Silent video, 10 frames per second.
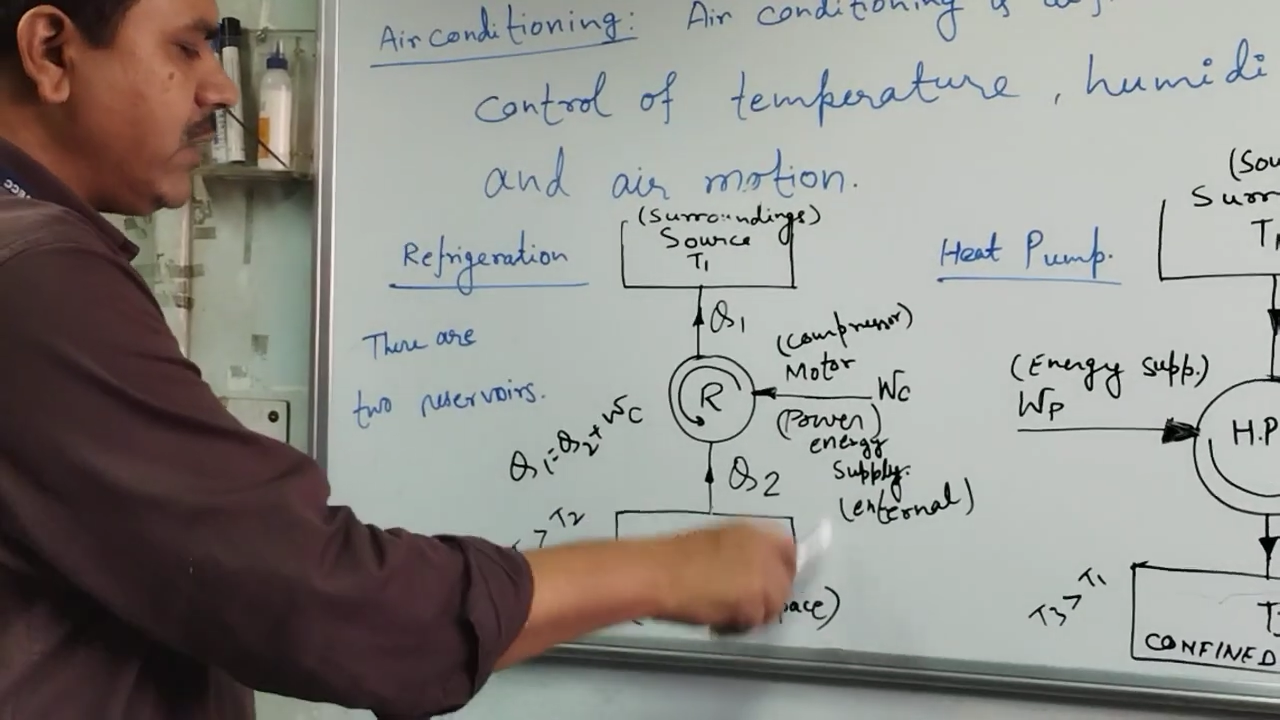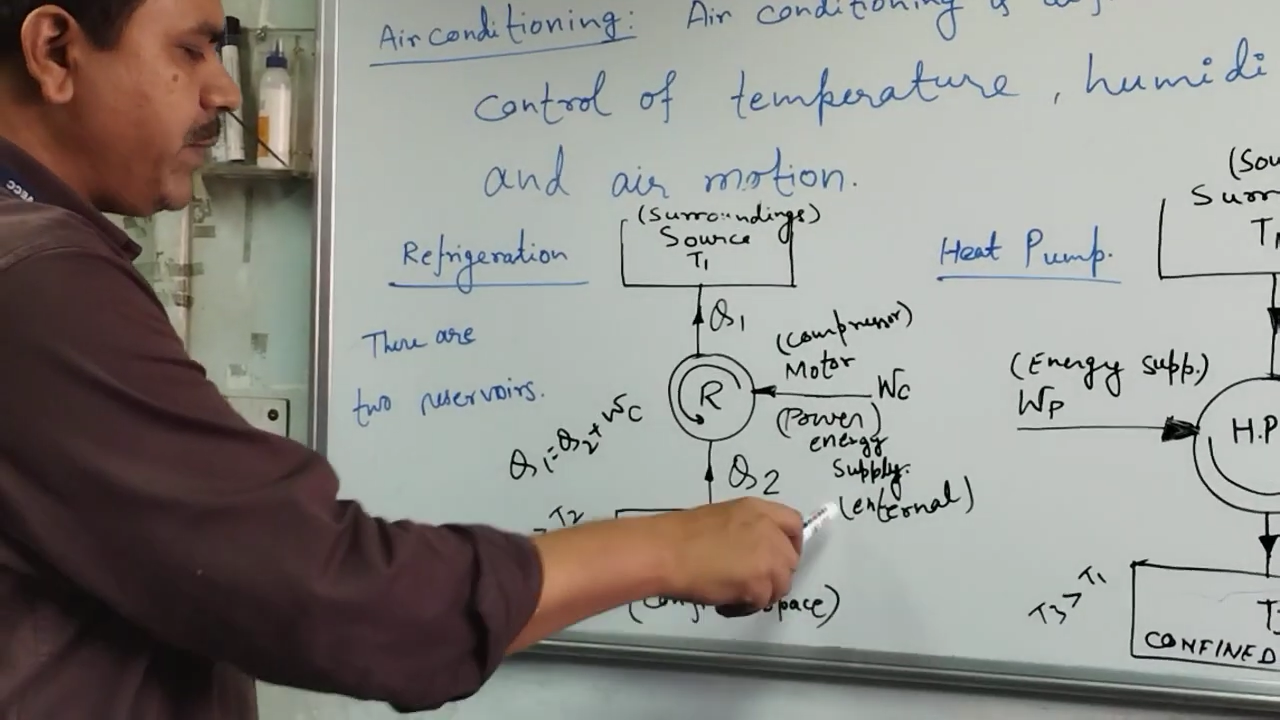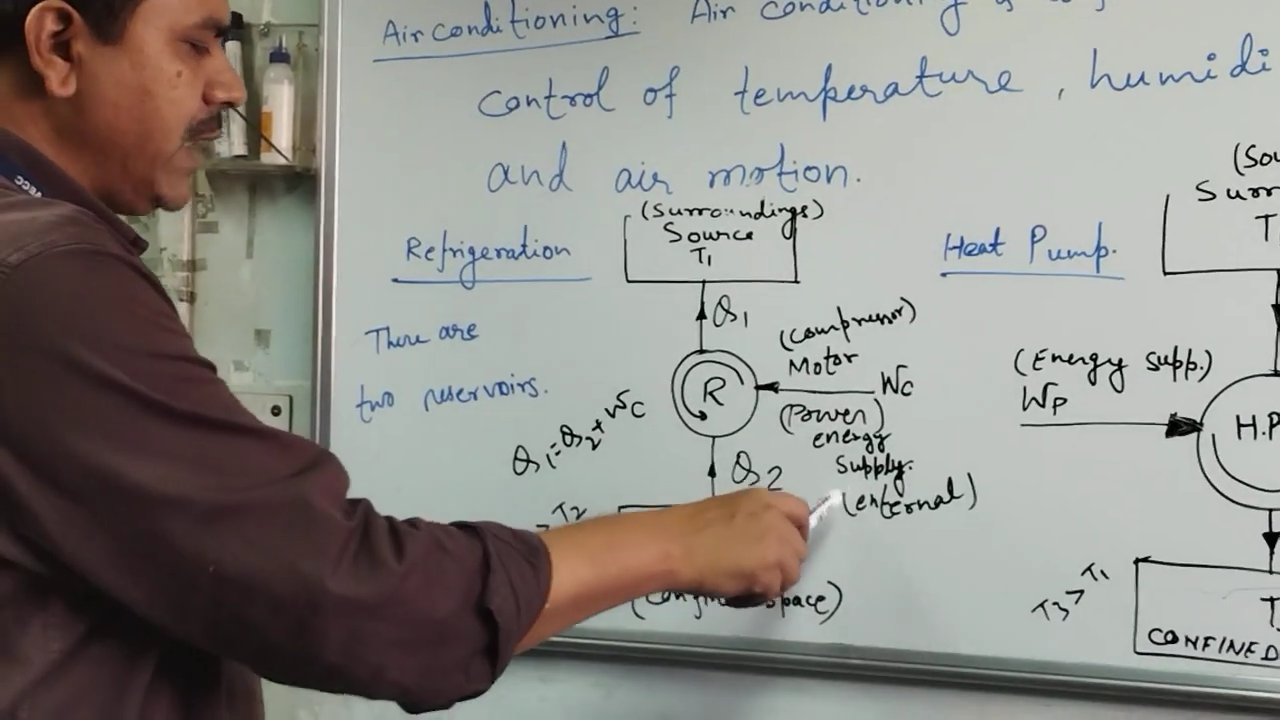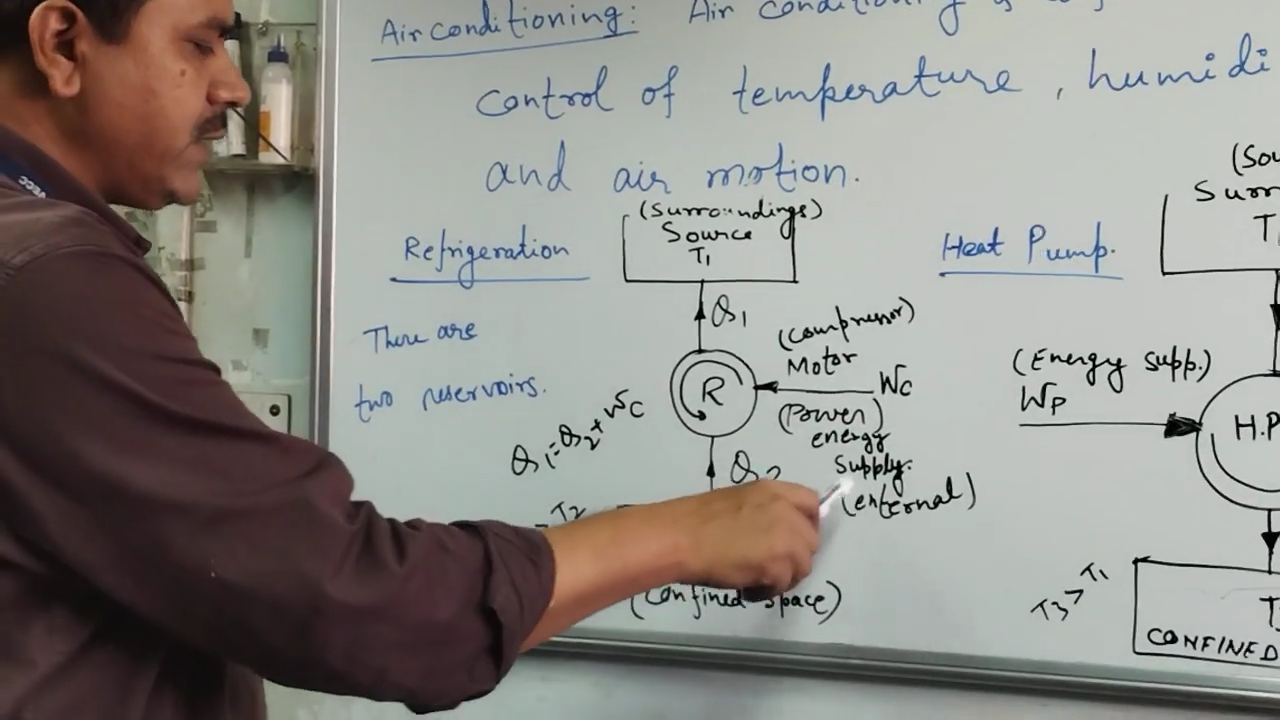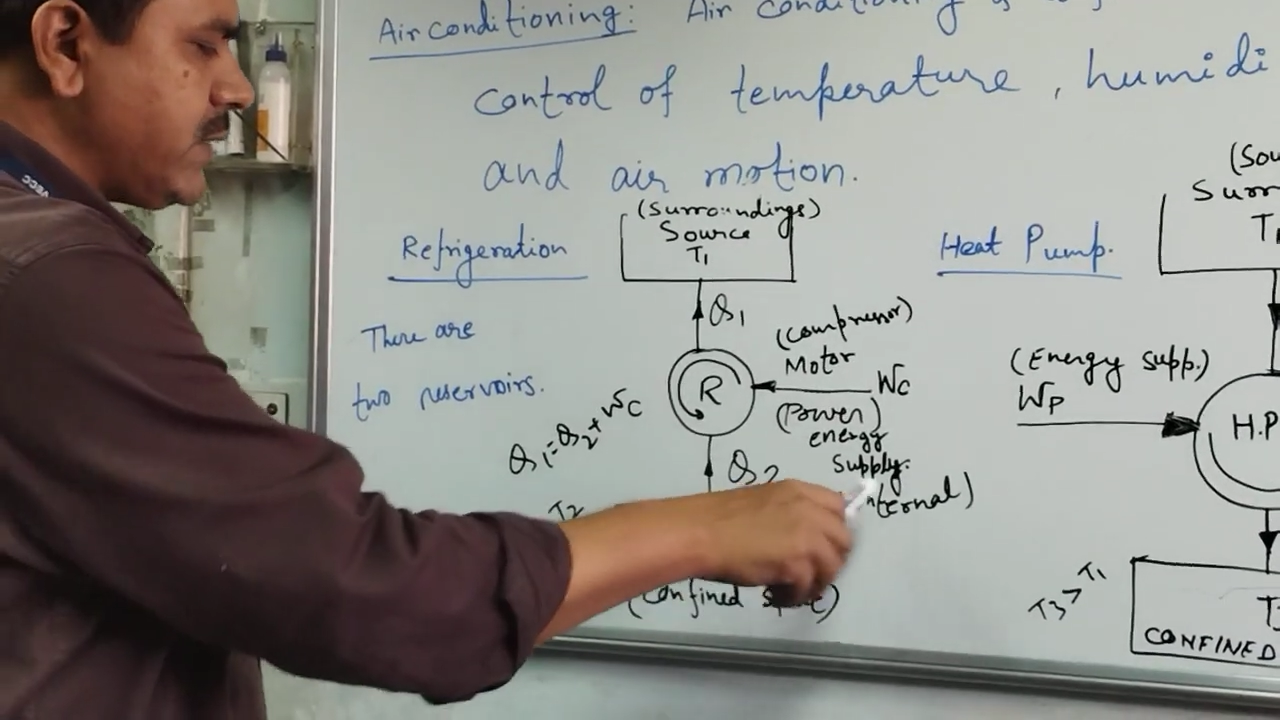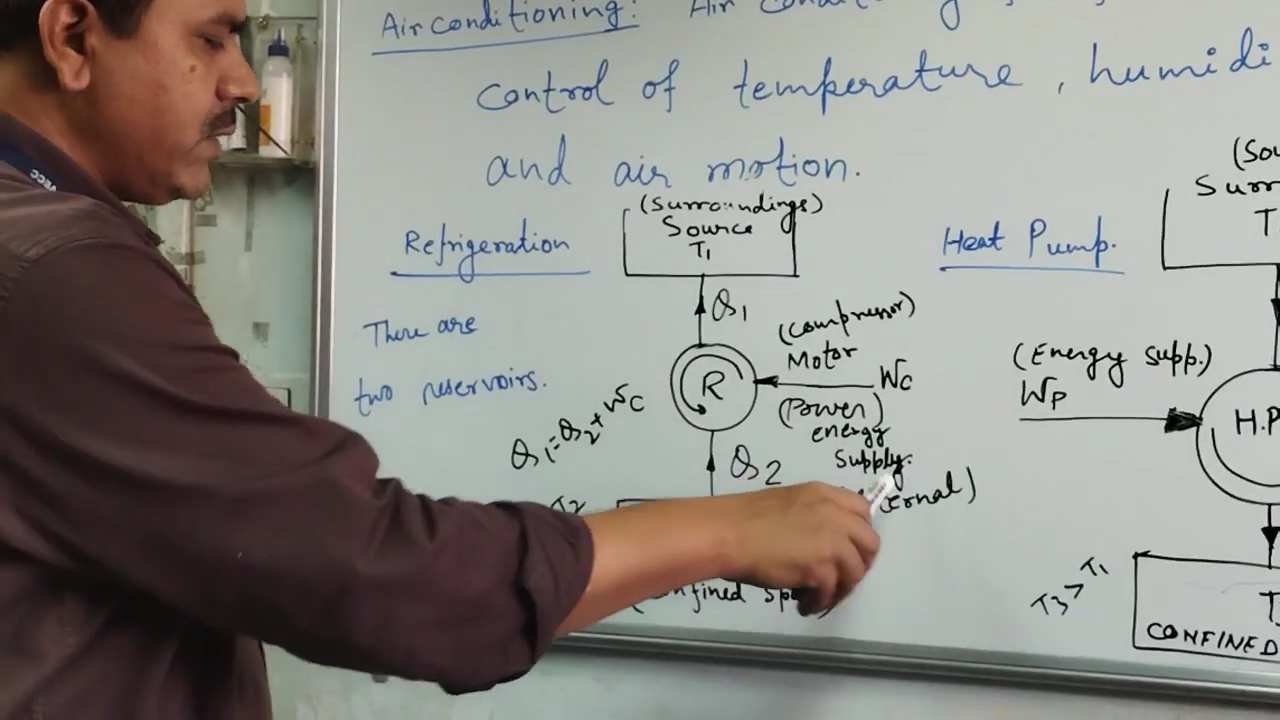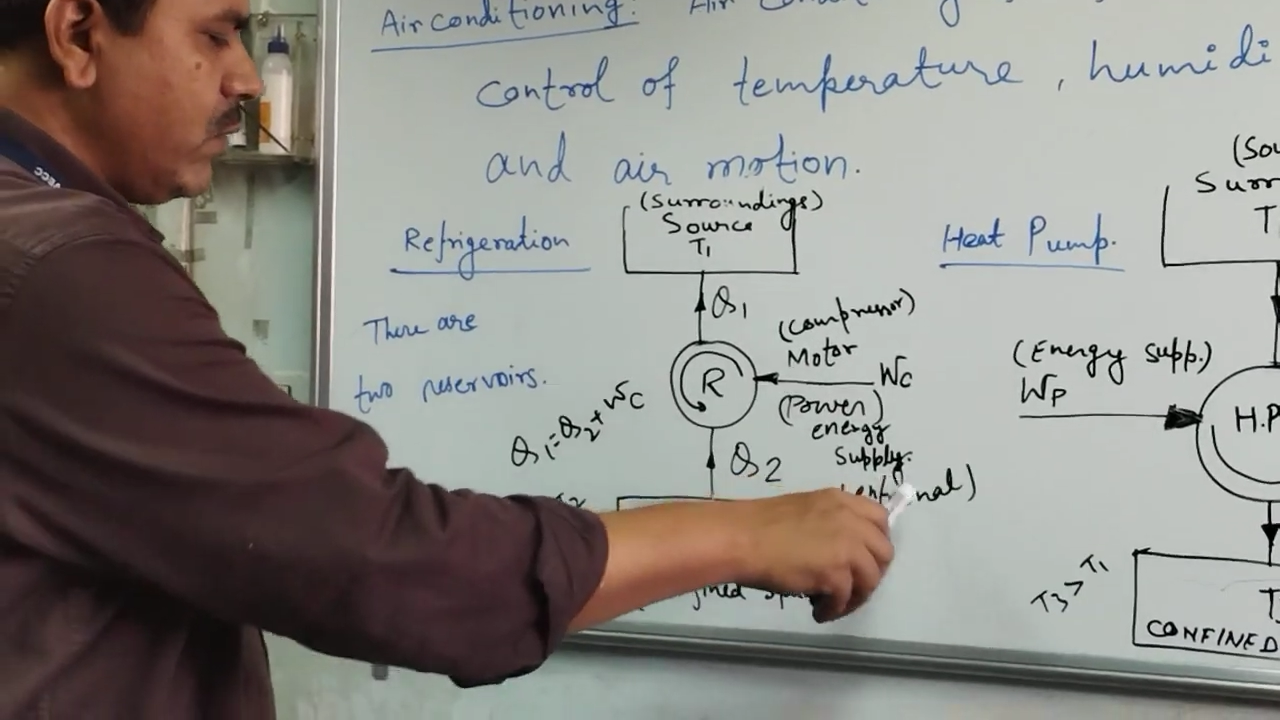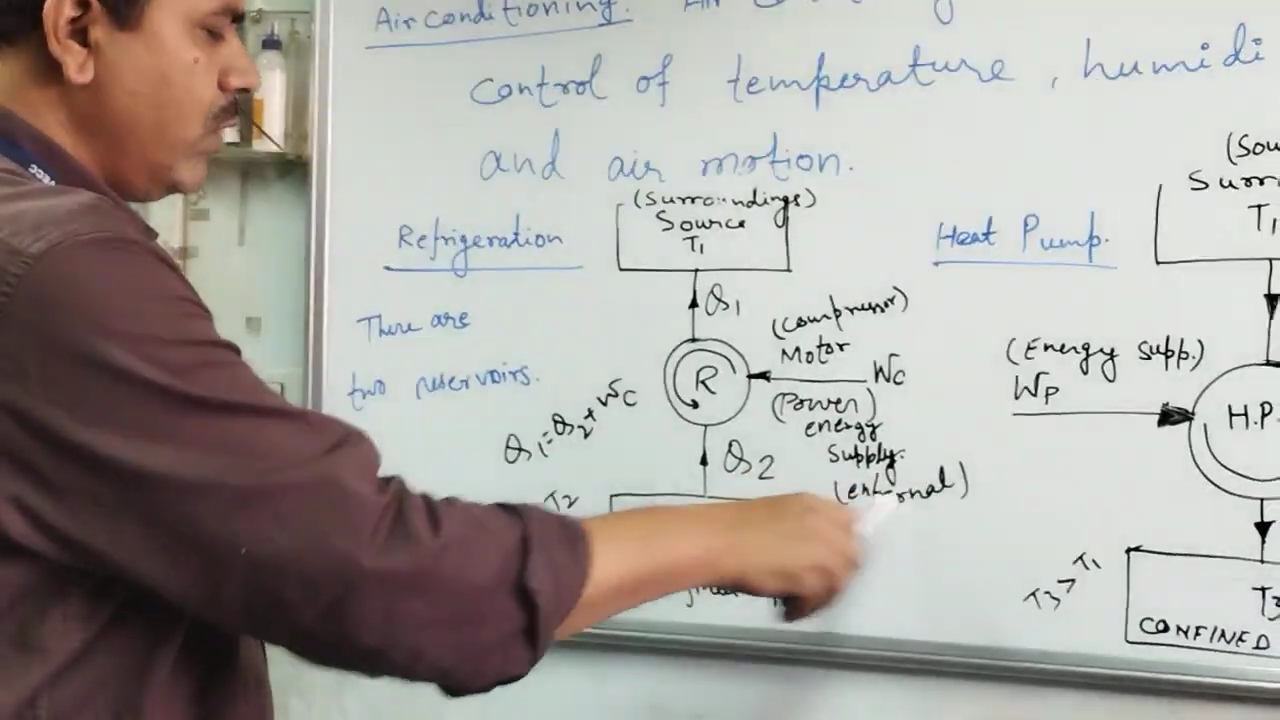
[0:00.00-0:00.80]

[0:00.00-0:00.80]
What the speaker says: space